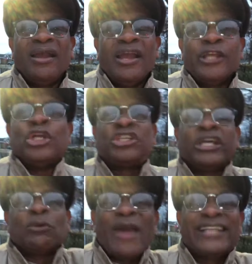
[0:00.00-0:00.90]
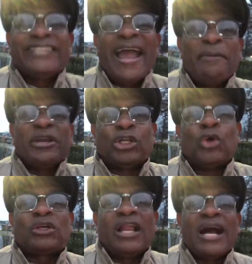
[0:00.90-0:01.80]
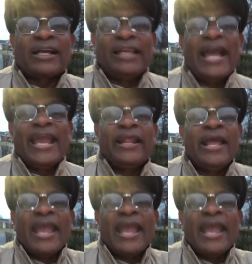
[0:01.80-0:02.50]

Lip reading: You should arrest every Ku Klux Klan,